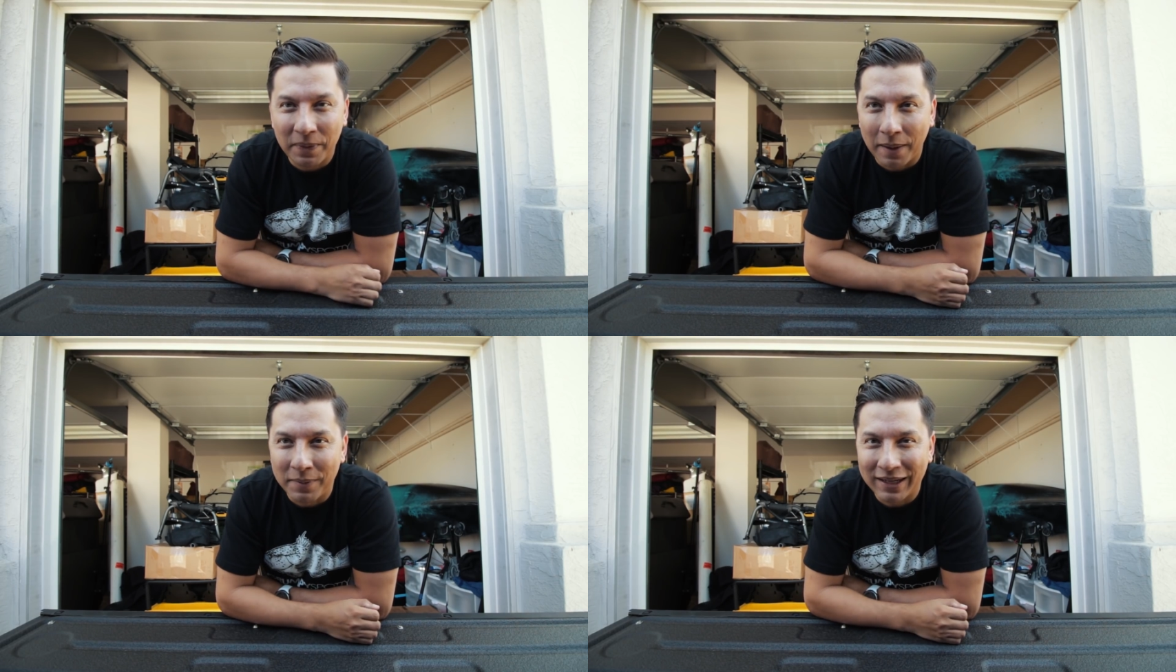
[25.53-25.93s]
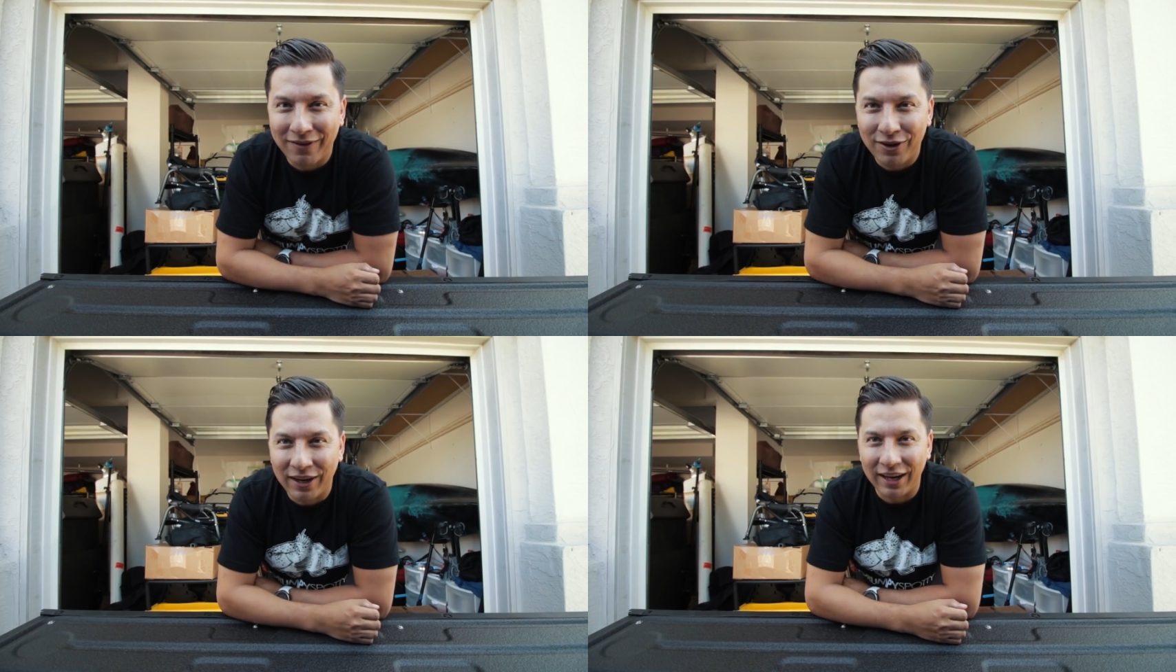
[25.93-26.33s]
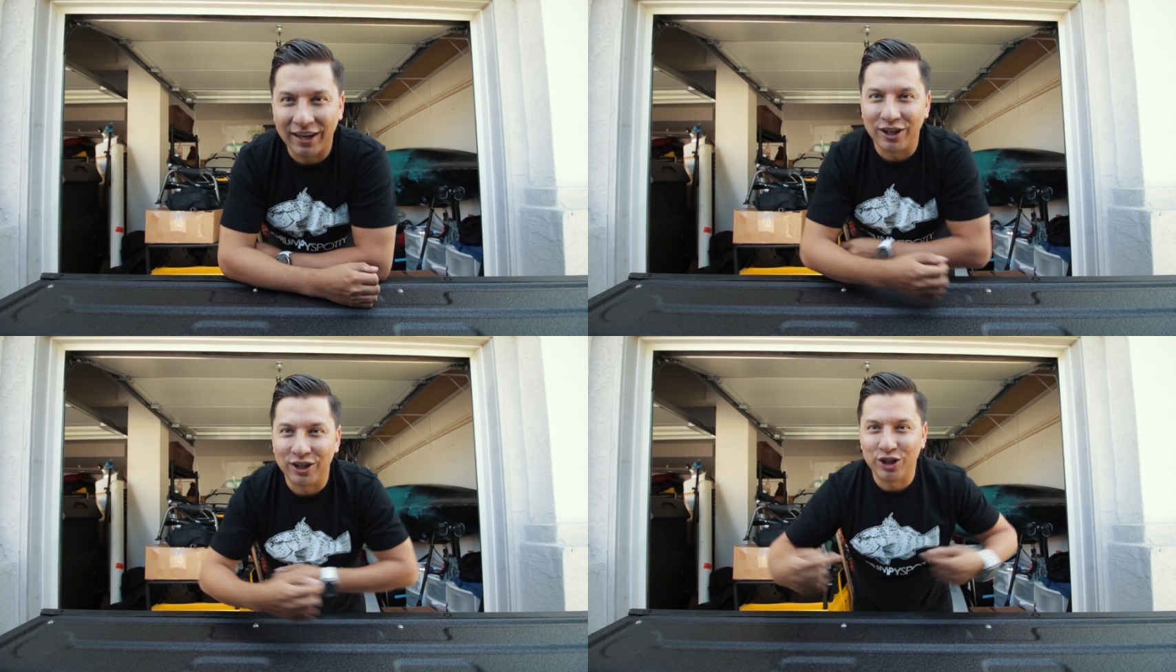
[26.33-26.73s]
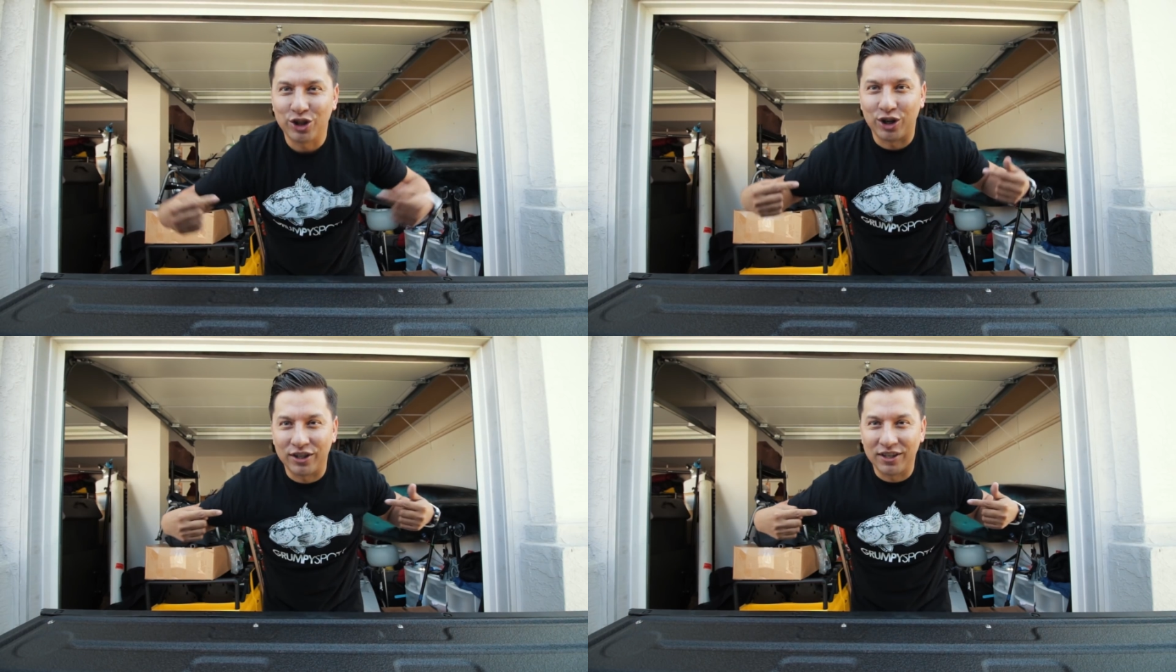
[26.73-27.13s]
I'm gonna give you a
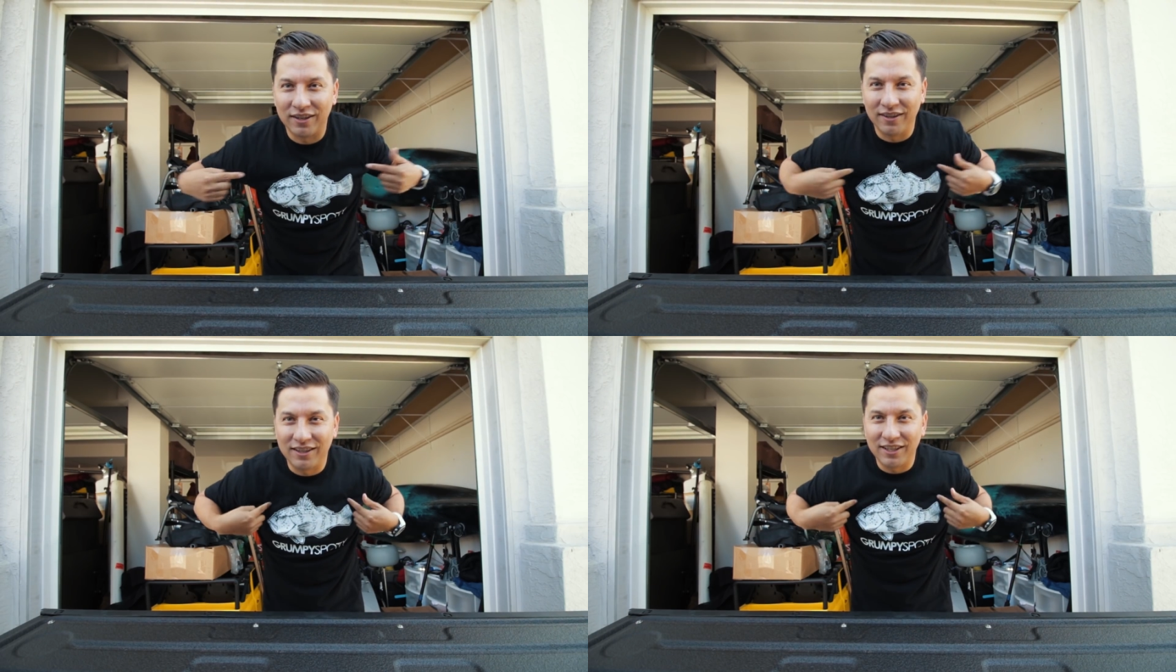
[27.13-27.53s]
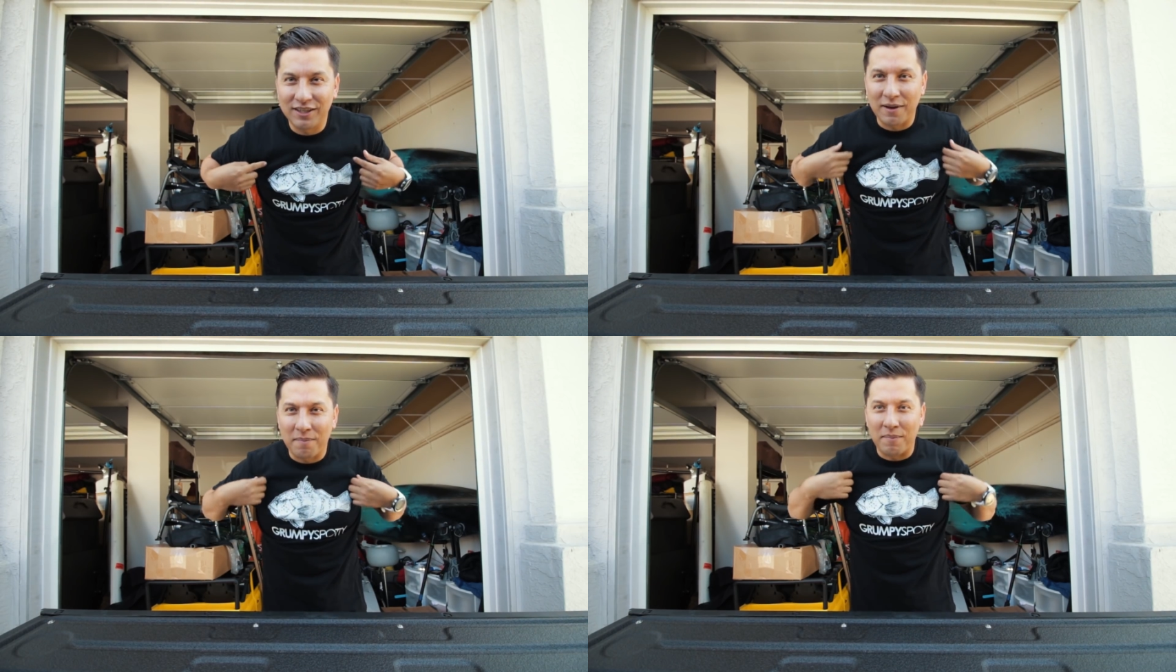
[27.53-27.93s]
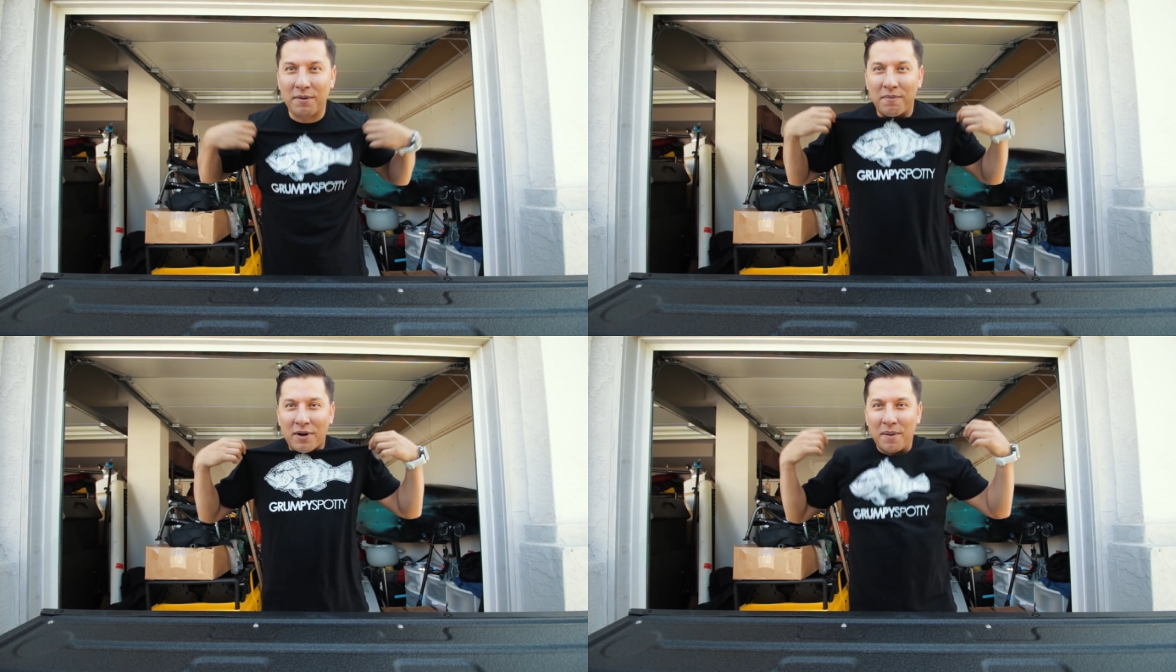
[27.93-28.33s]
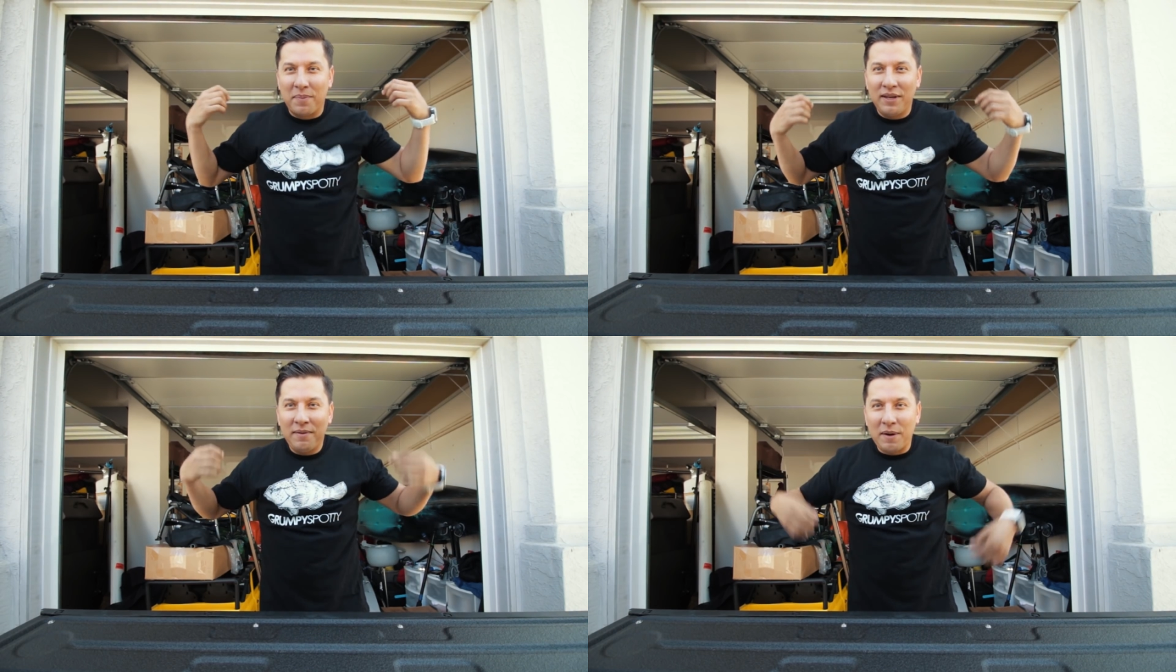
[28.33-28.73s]
shirt. This is my company,